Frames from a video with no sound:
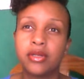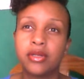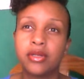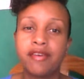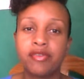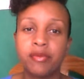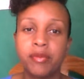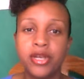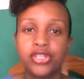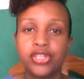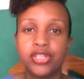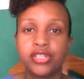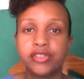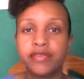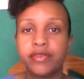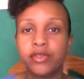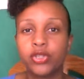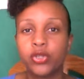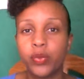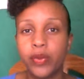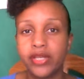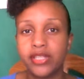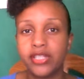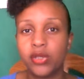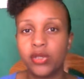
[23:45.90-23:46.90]
So the
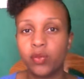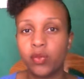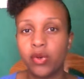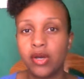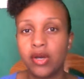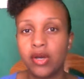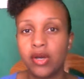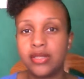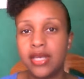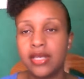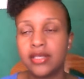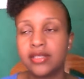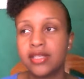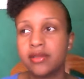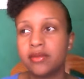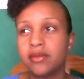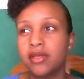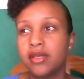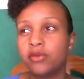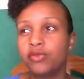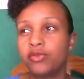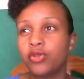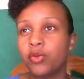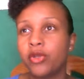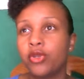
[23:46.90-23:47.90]
affirmation is for
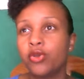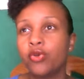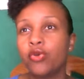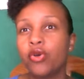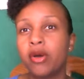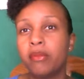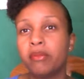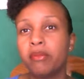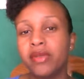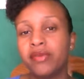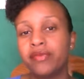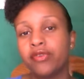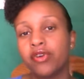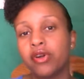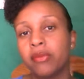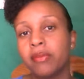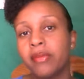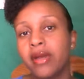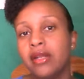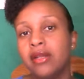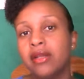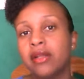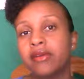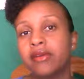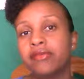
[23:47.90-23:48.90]
21 days. So when you
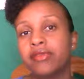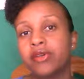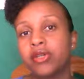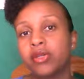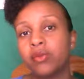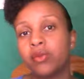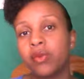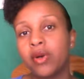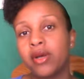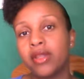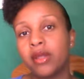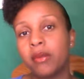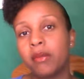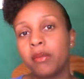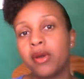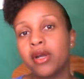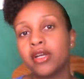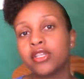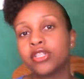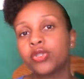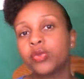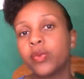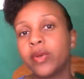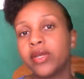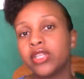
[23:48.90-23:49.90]
go on before bed, look for
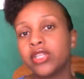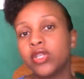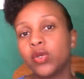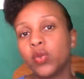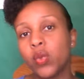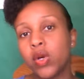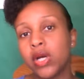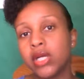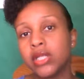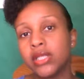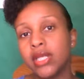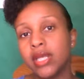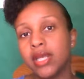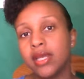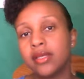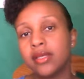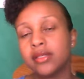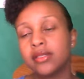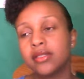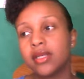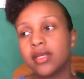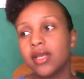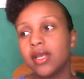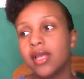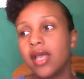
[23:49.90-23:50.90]
the one that marks
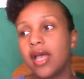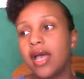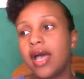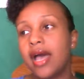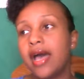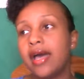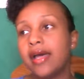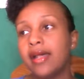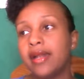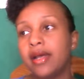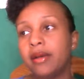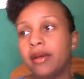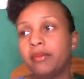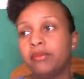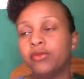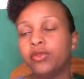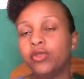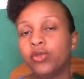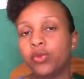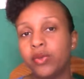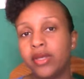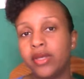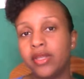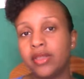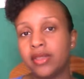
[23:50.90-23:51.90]
21 days,
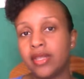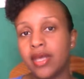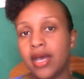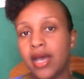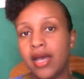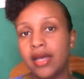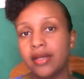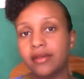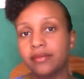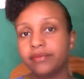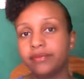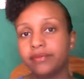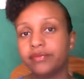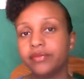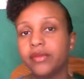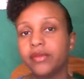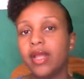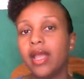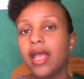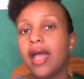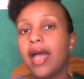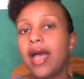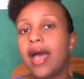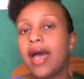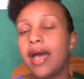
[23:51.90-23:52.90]
and I'm doing that.
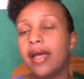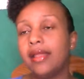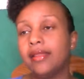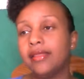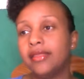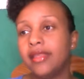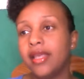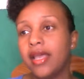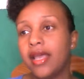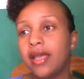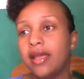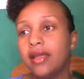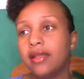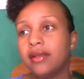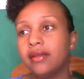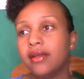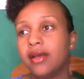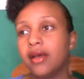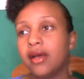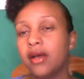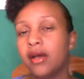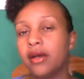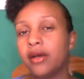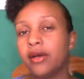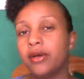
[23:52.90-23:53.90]
And
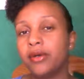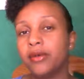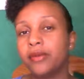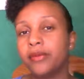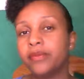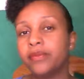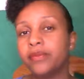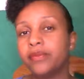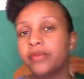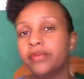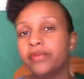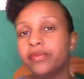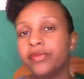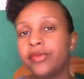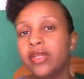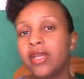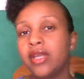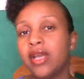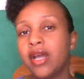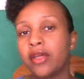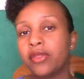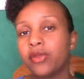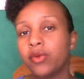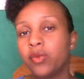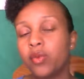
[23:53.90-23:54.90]
then
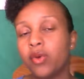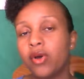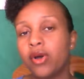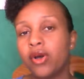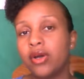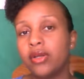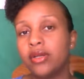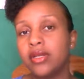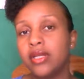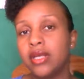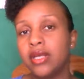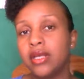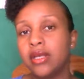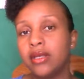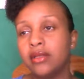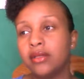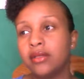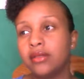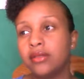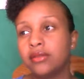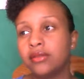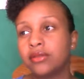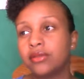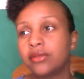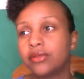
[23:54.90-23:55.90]
the other one
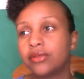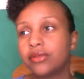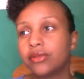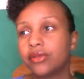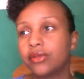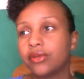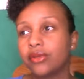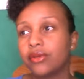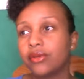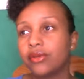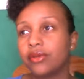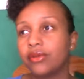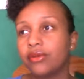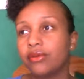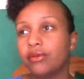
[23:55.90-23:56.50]
is,